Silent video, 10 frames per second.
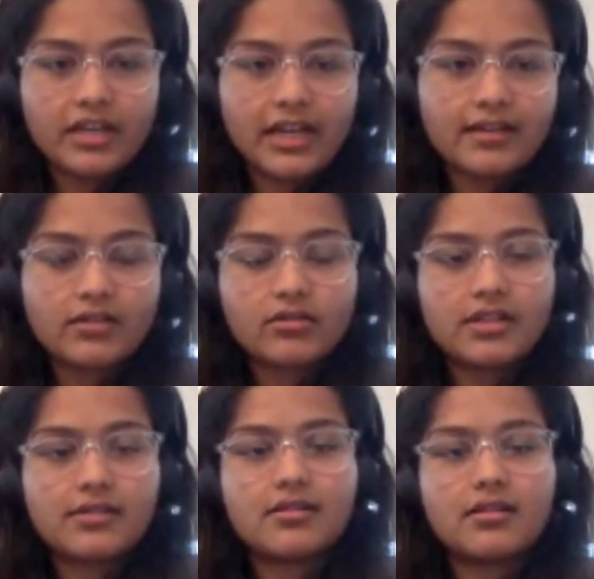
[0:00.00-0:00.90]
what are
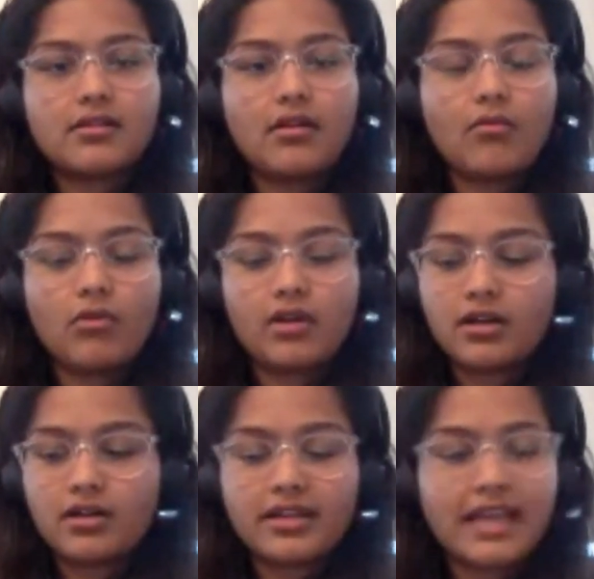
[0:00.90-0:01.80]
the caveats
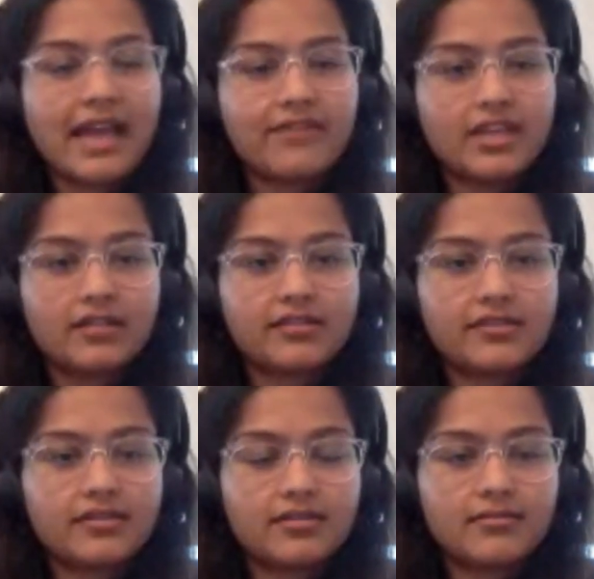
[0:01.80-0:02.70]
they
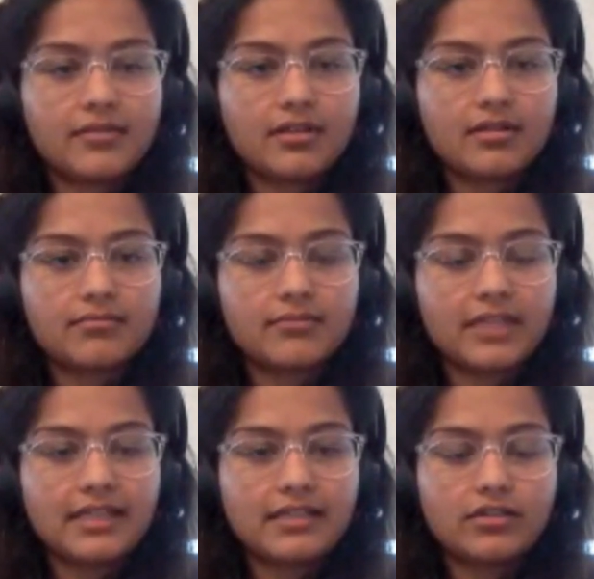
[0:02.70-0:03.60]
need to know, if
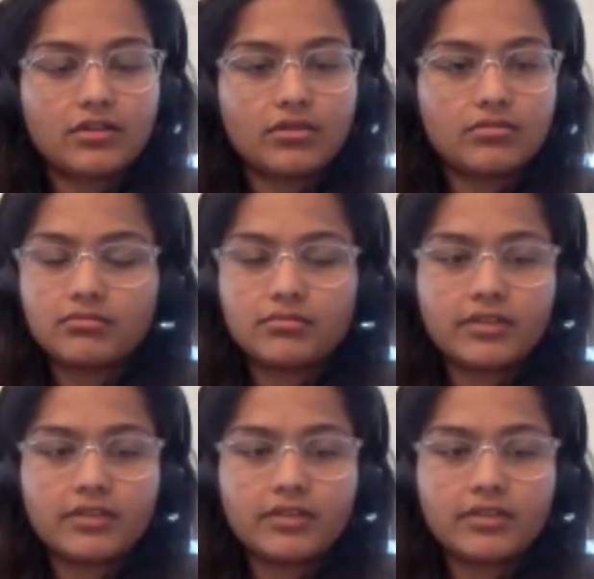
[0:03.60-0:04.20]
you knew,